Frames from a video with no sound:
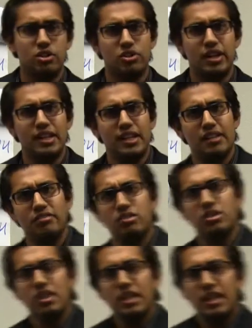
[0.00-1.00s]
grade level.
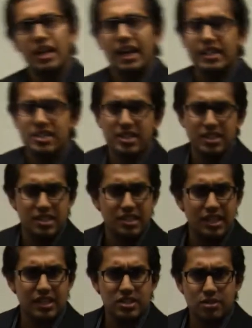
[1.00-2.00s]
I'd say that
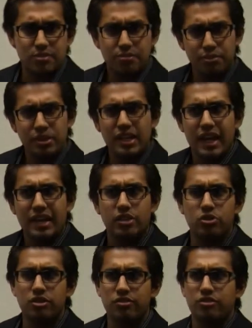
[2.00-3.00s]
that's pretty
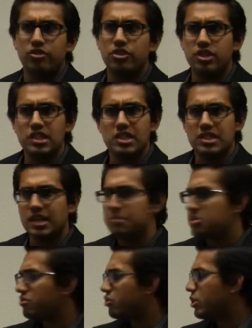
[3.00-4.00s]
adequate for these
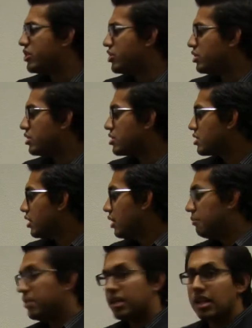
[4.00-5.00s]
types of questions.
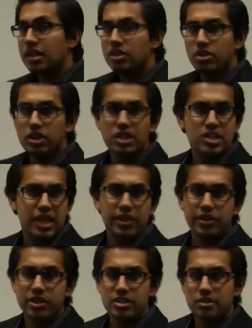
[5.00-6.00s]
But again, you can
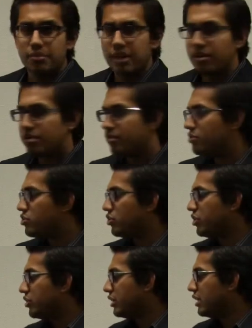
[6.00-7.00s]
tailor it to better
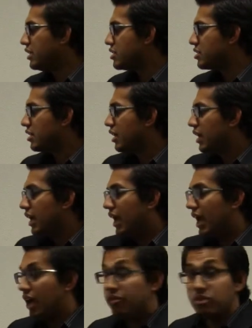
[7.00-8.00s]
suit your needs.
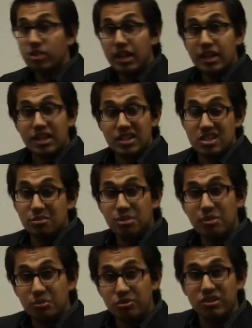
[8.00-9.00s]
After that, I'd
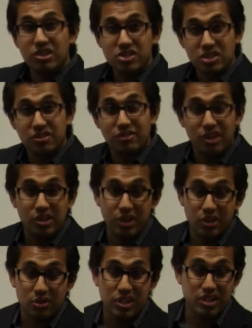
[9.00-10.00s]
simply move on to the
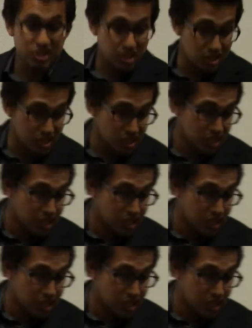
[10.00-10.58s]
following questions.